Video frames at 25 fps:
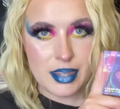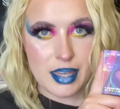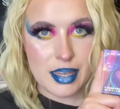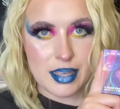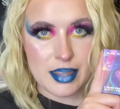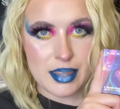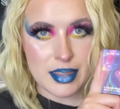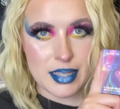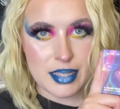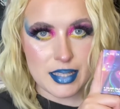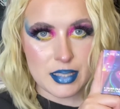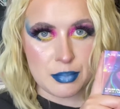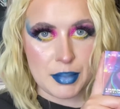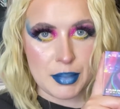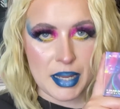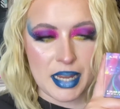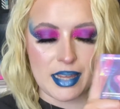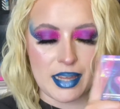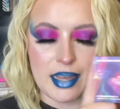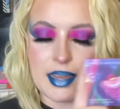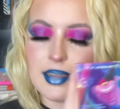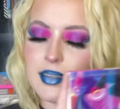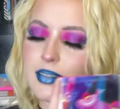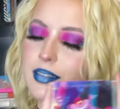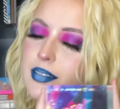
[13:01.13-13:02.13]
this
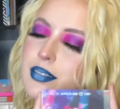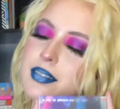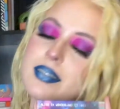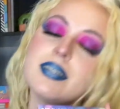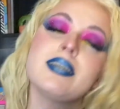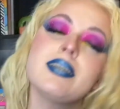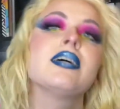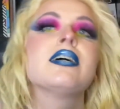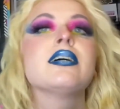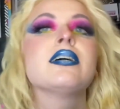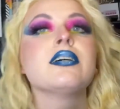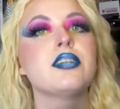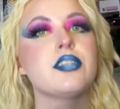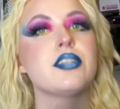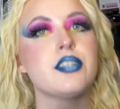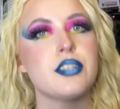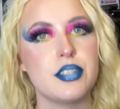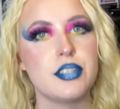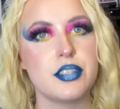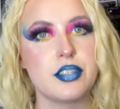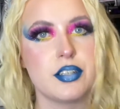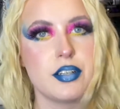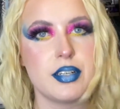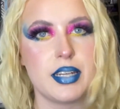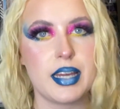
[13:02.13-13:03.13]
palette,
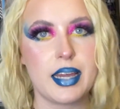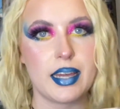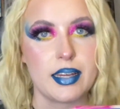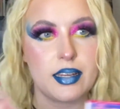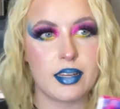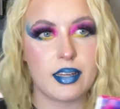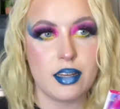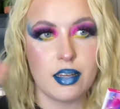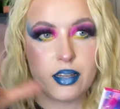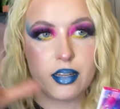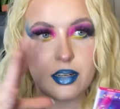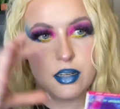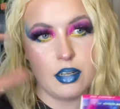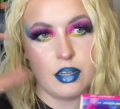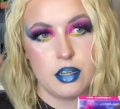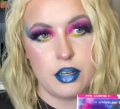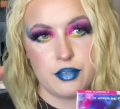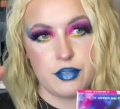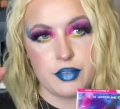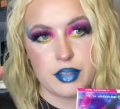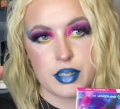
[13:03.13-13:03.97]
stunning. Love the